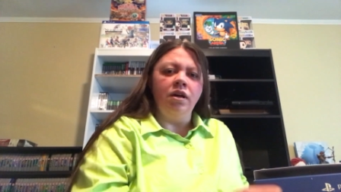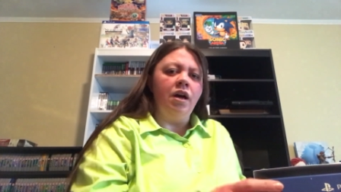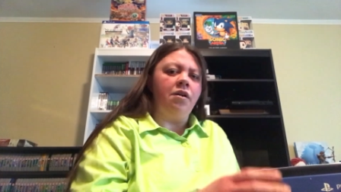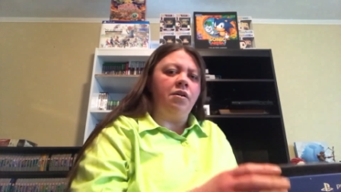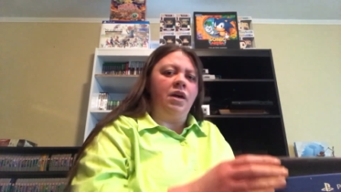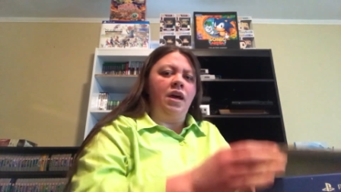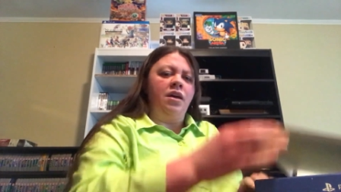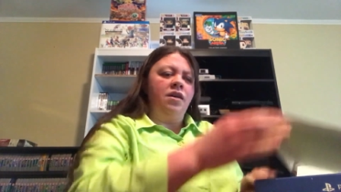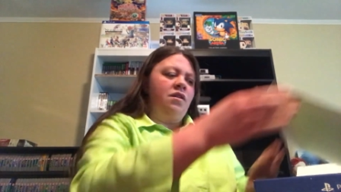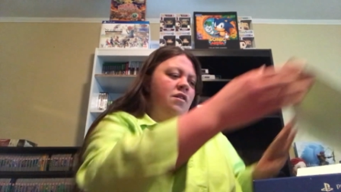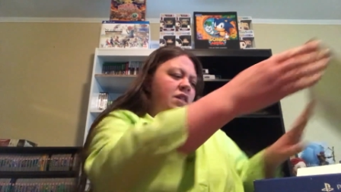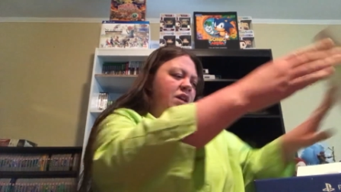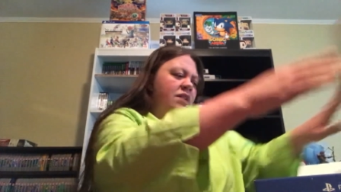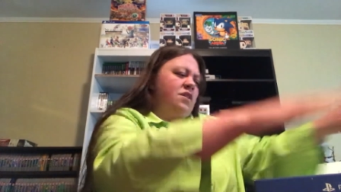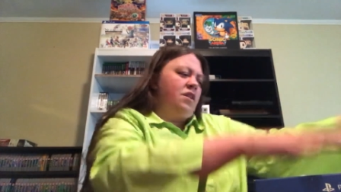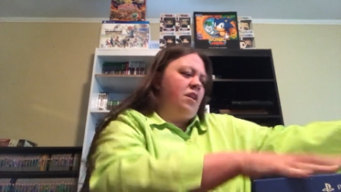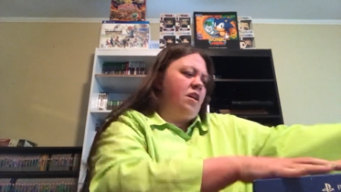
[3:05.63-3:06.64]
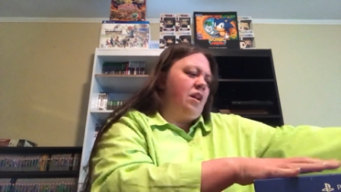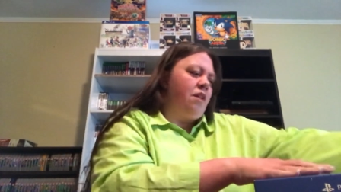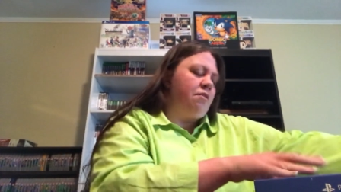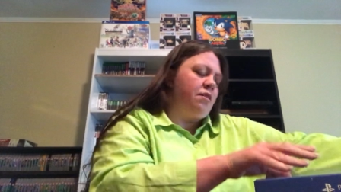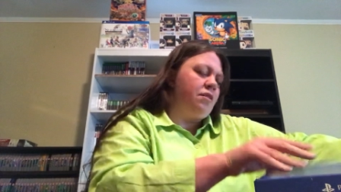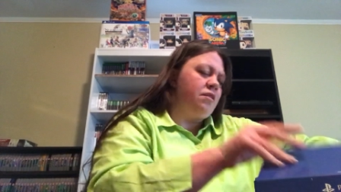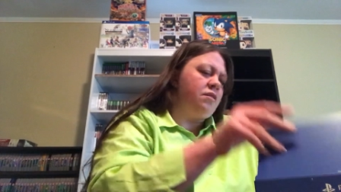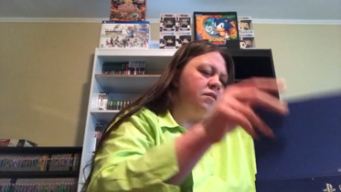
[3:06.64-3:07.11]
Okay, that's good
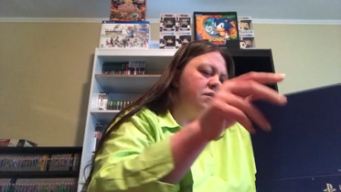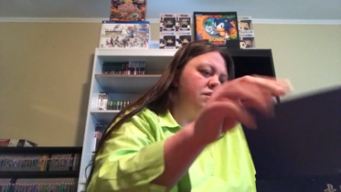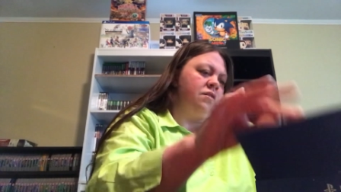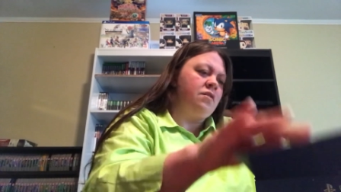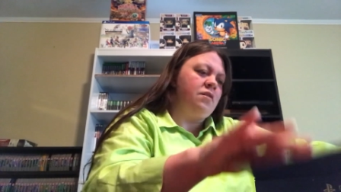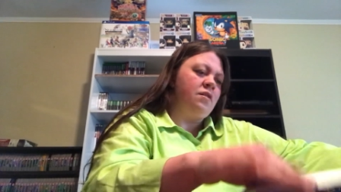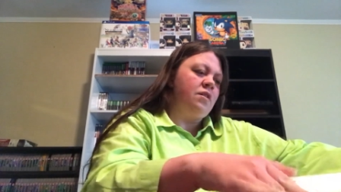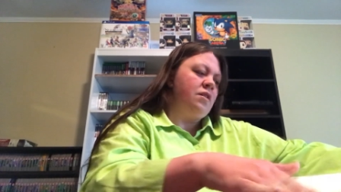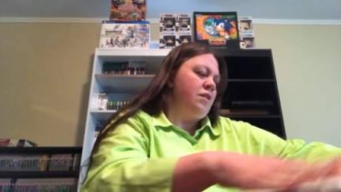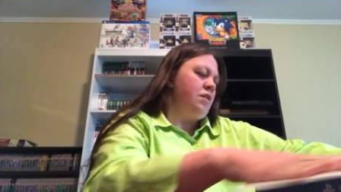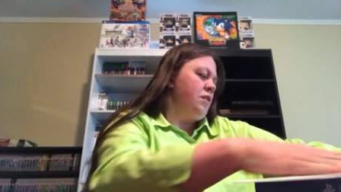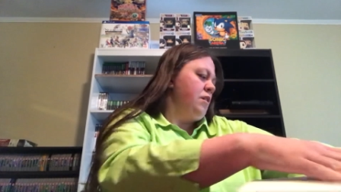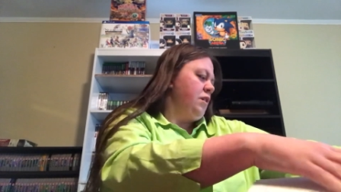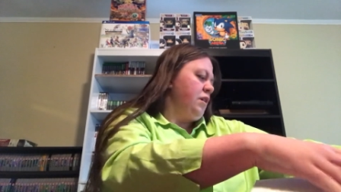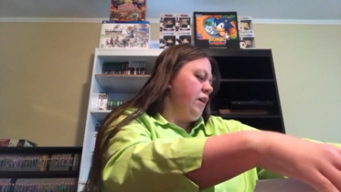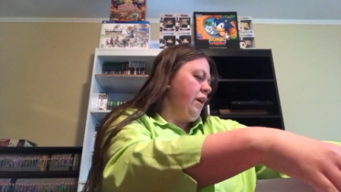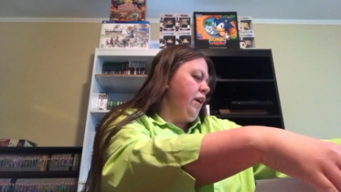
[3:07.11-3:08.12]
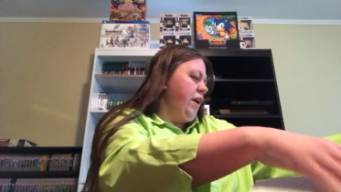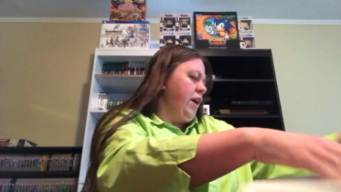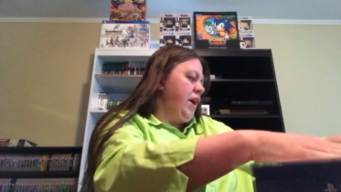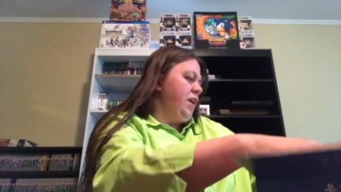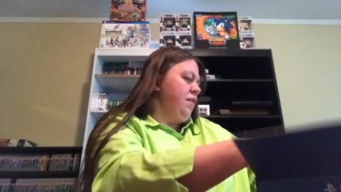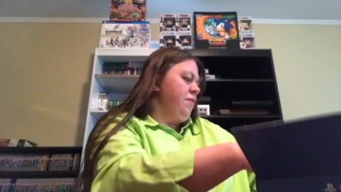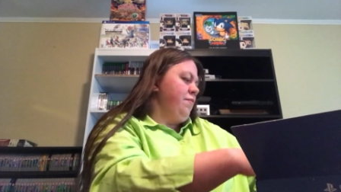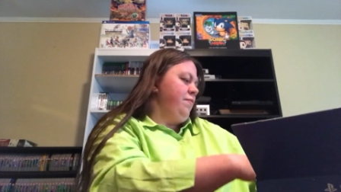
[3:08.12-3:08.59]
enough.
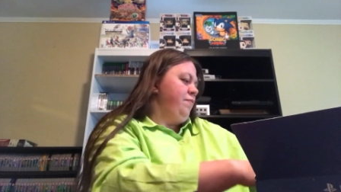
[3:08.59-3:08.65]
Alright.